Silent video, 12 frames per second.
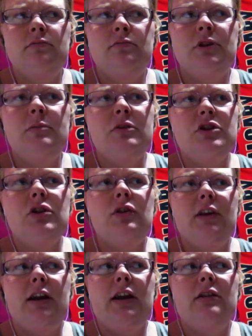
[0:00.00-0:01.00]
pretty much all
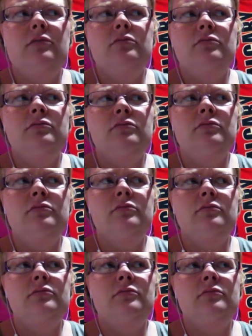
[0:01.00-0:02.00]
day.
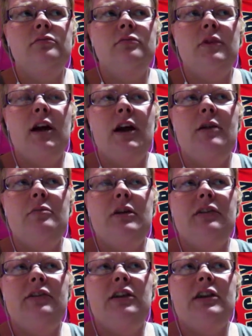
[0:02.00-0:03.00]
I
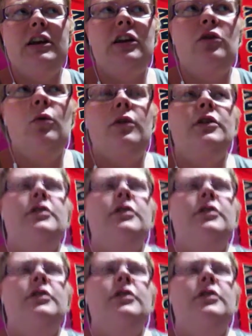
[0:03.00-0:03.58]
basically ignored